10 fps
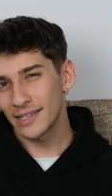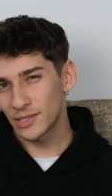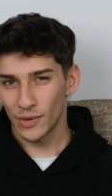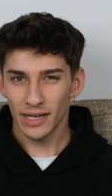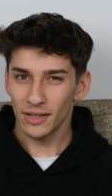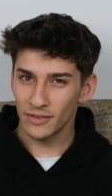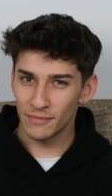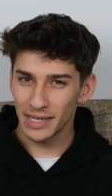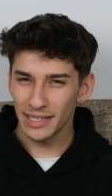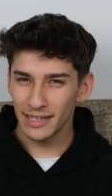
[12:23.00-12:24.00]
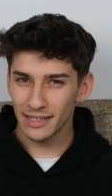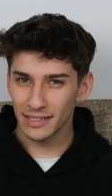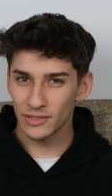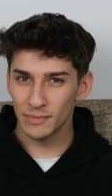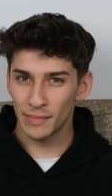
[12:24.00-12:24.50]
it's quite a lot of money,
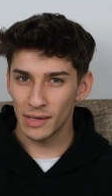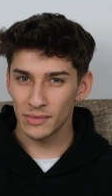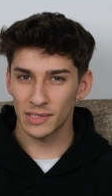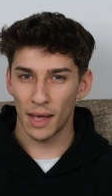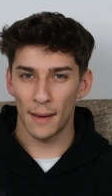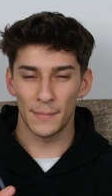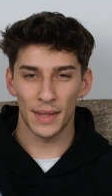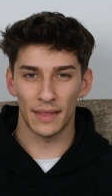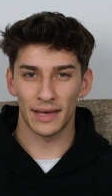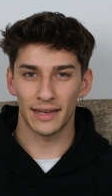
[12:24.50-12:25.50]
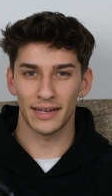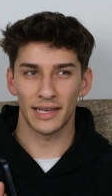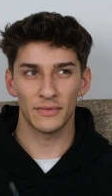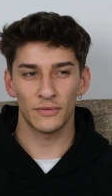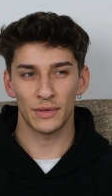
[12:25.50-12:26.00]
900 pounds. But then
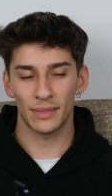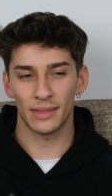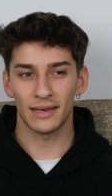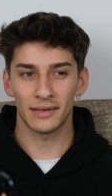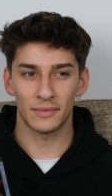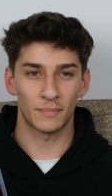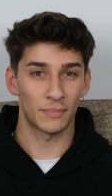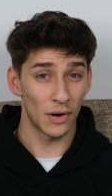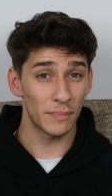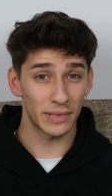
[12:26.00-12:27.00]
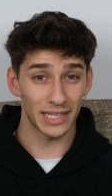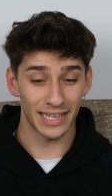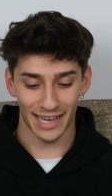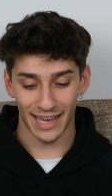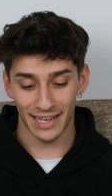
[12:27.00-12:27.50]
if we think
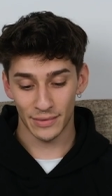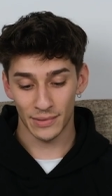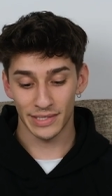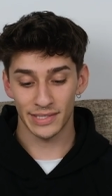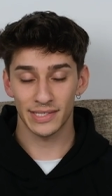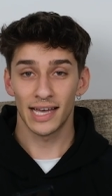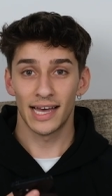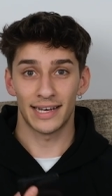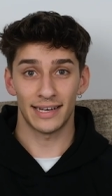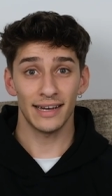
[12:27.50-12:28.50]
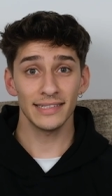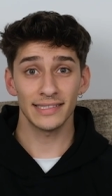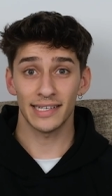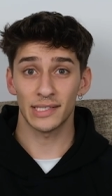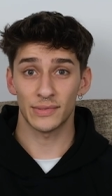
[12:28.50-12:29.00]
properly, and it was 9
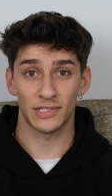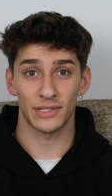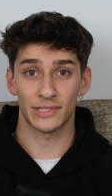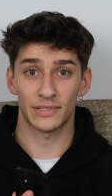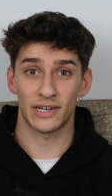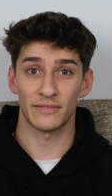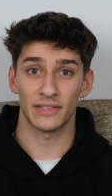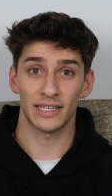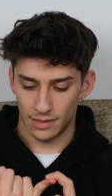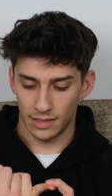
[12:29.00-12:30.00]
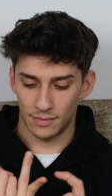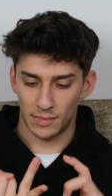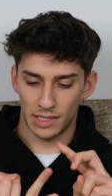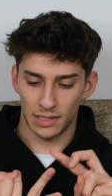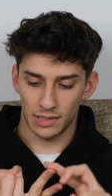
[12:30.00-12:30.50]
days which I was traveling:
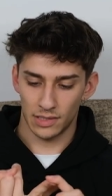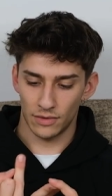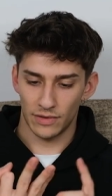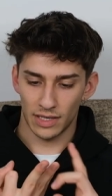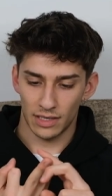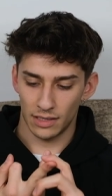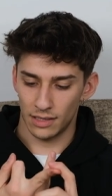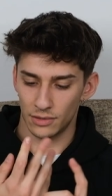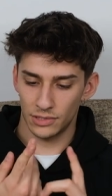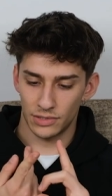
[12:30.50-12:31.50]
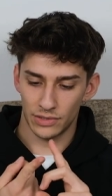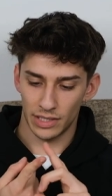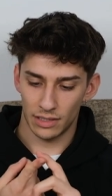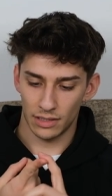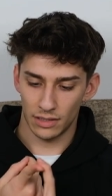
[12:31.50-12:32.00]
Denmark, Slovakia,
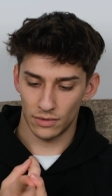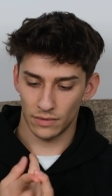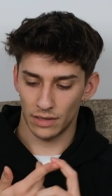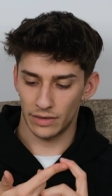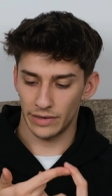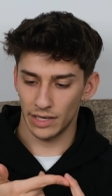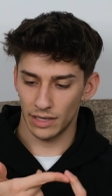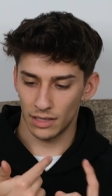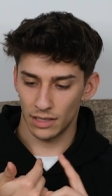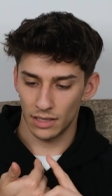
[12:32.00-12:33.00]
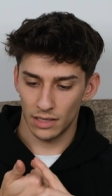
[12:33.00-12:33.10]
Austria, Hungary,